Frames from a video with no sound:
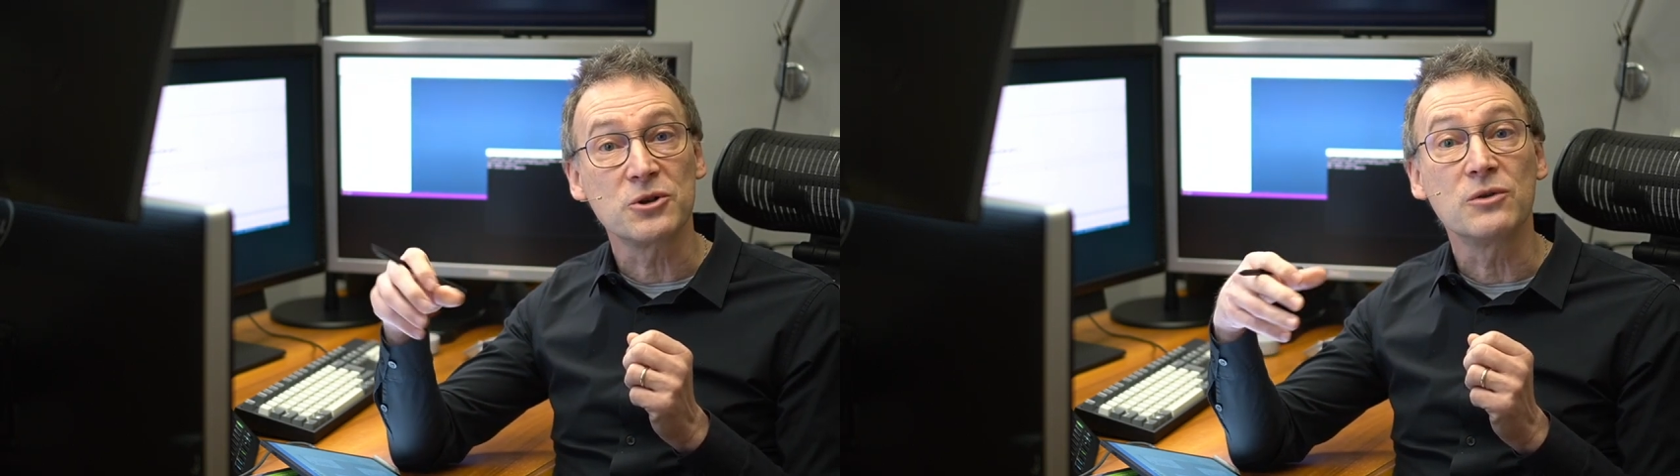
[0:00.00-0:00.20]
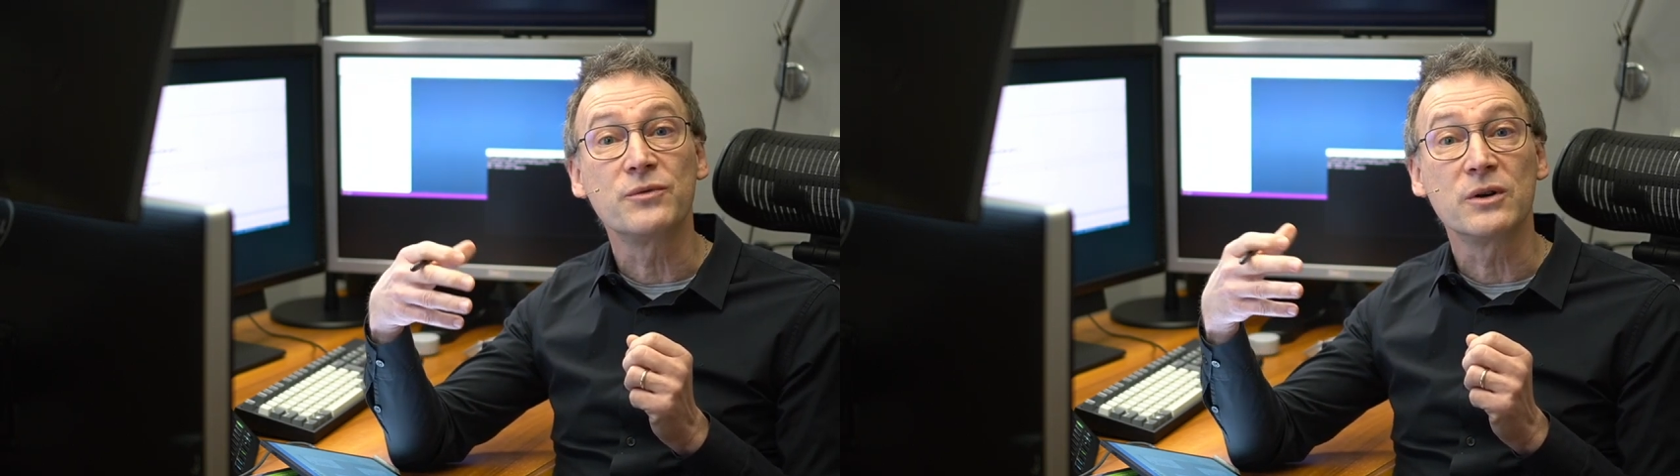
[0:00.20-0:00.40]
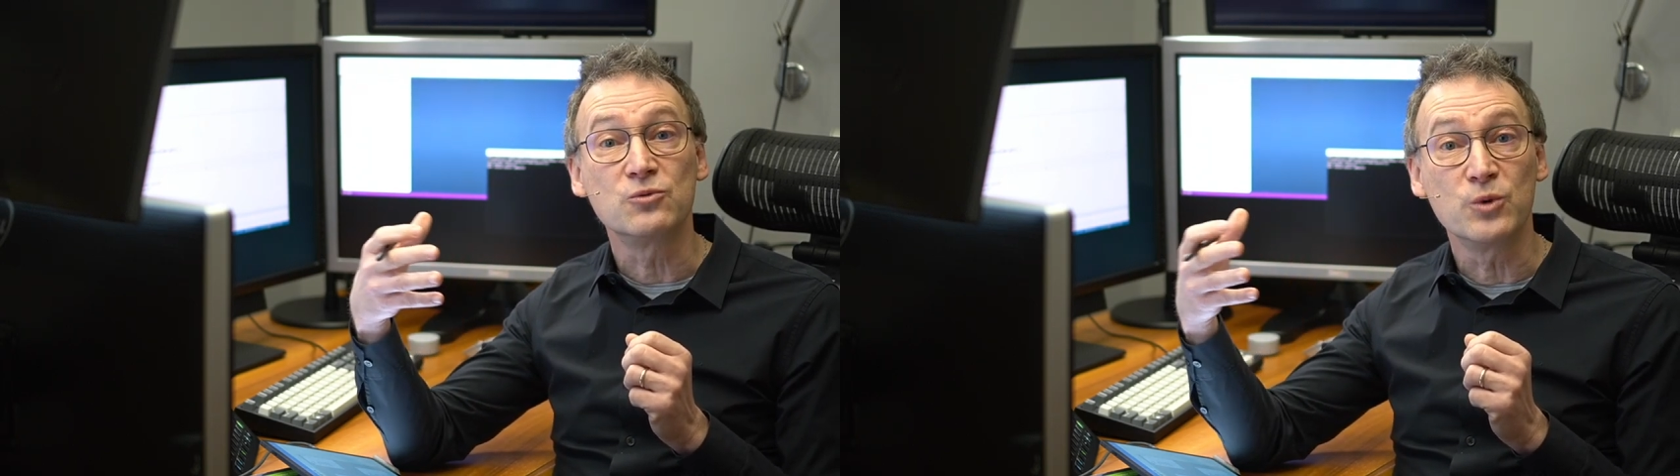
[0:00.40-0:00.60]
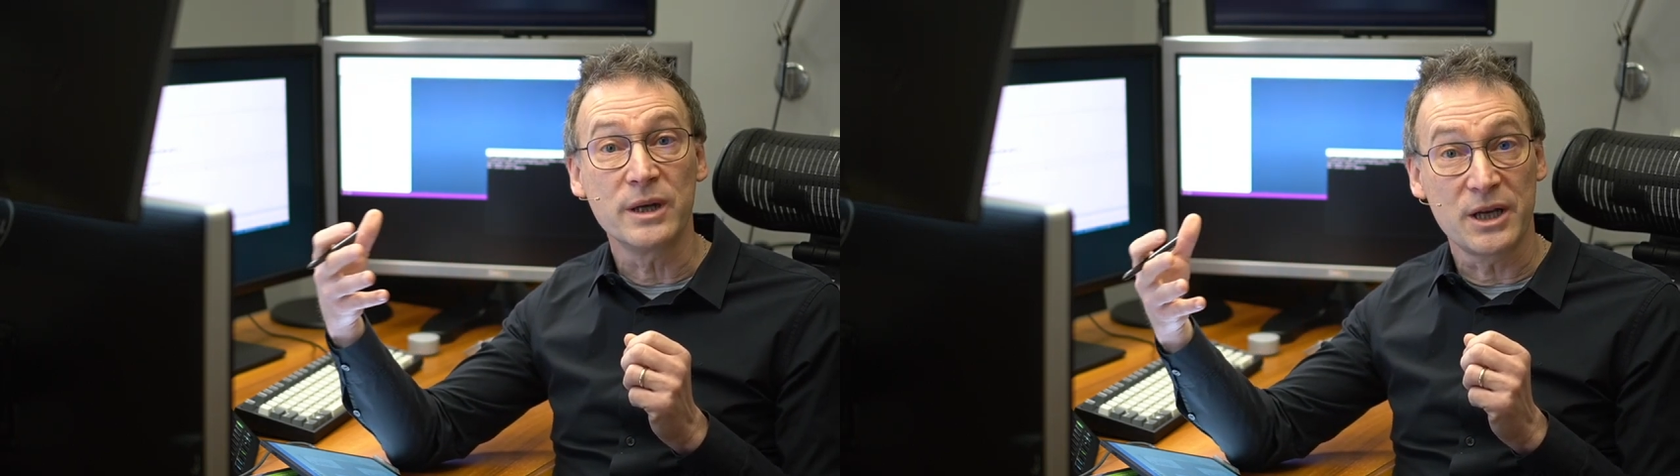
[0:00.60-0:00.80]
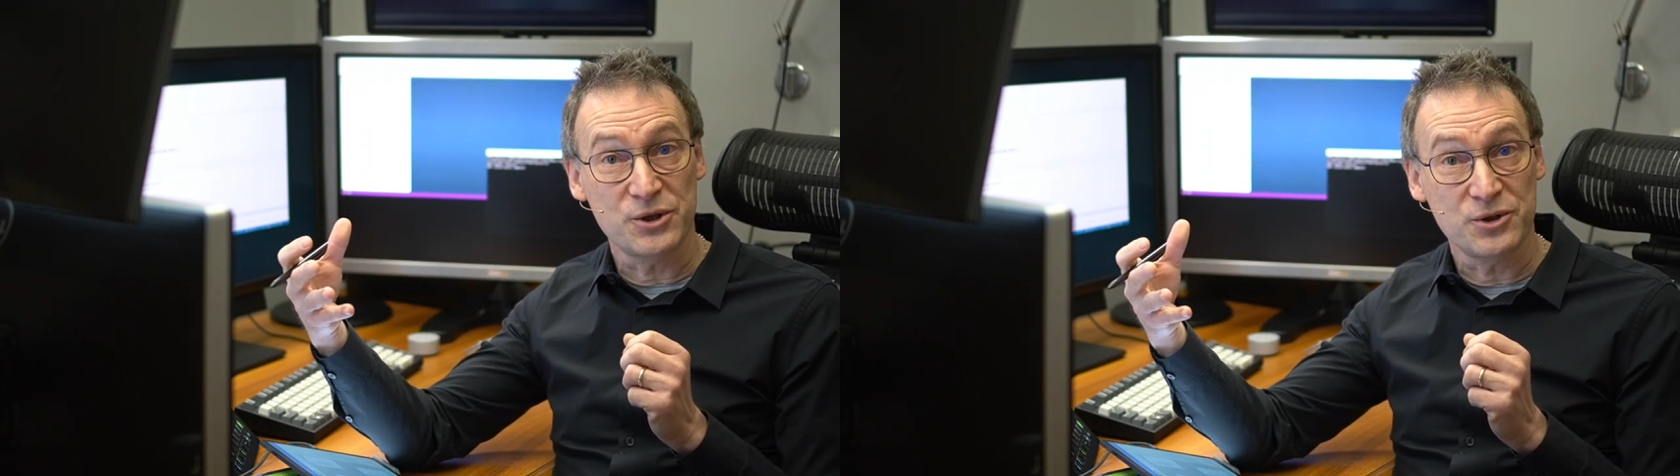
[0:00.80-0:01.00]
of
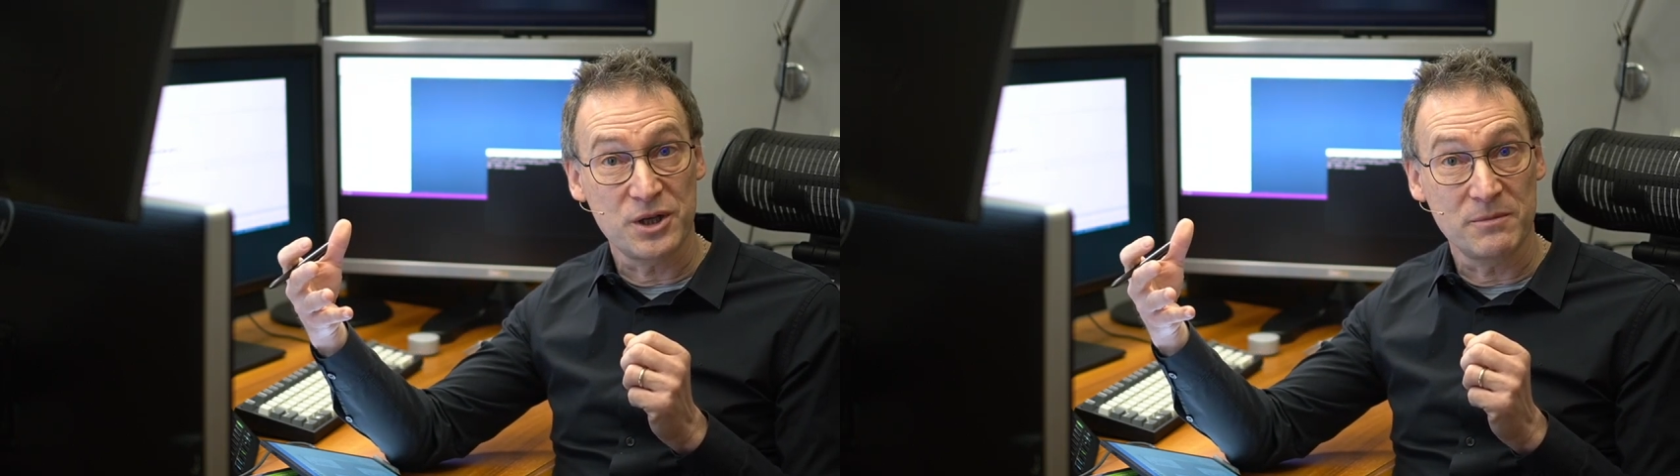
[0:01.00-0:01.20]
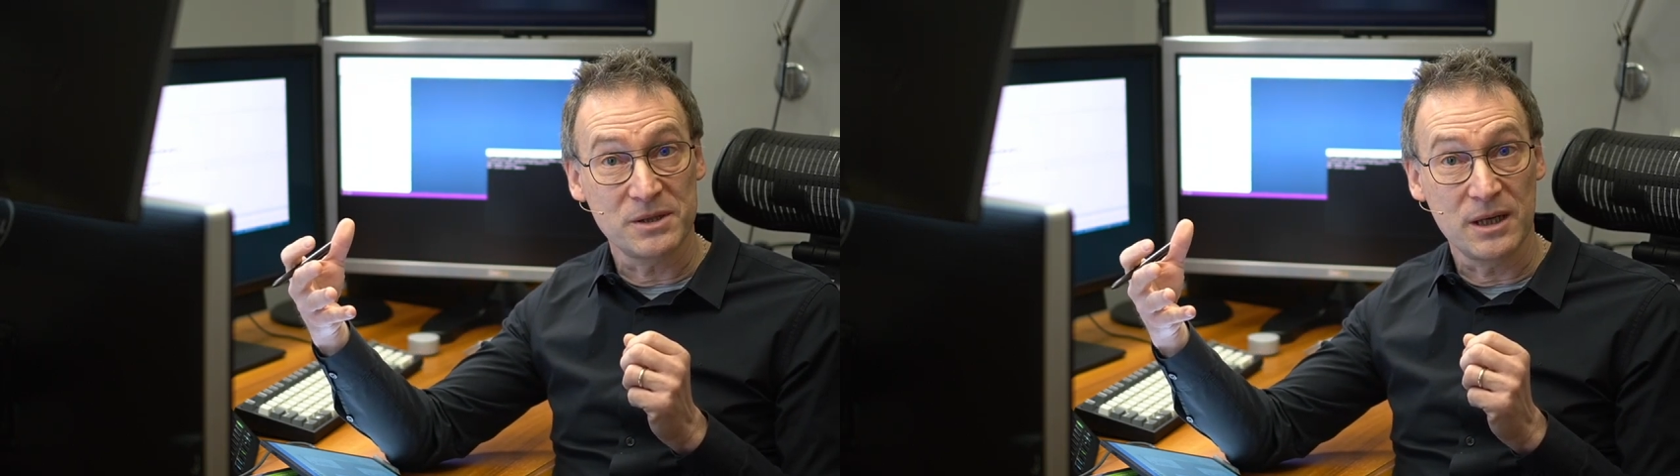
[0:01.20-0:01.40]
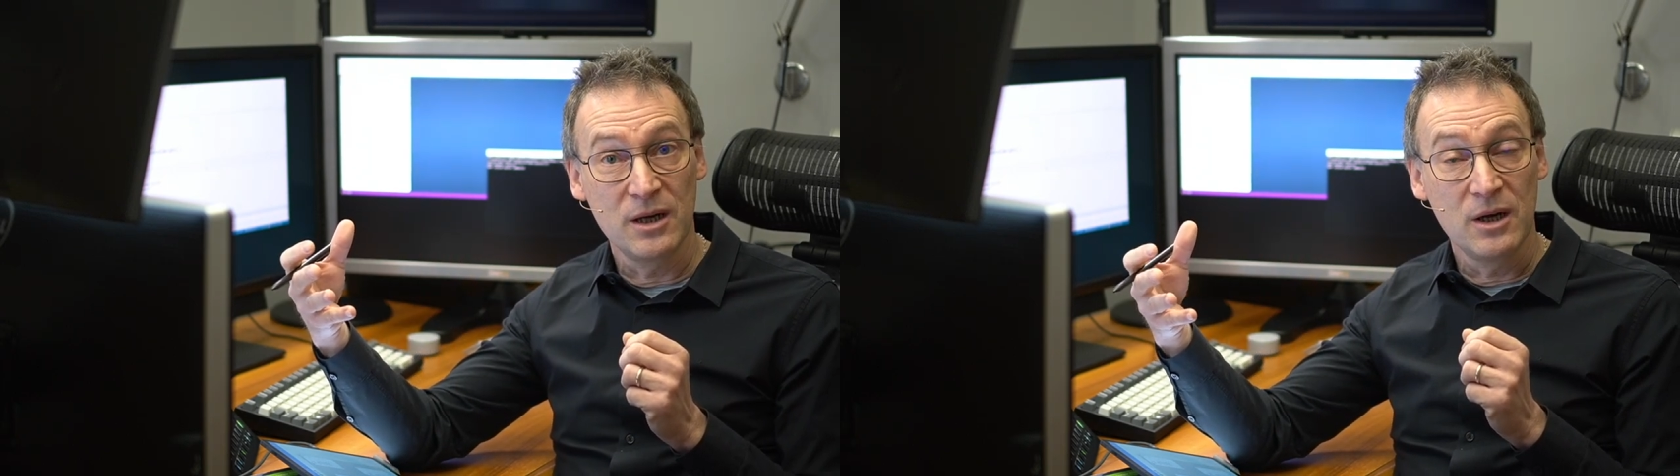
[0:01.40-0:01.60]
relationships,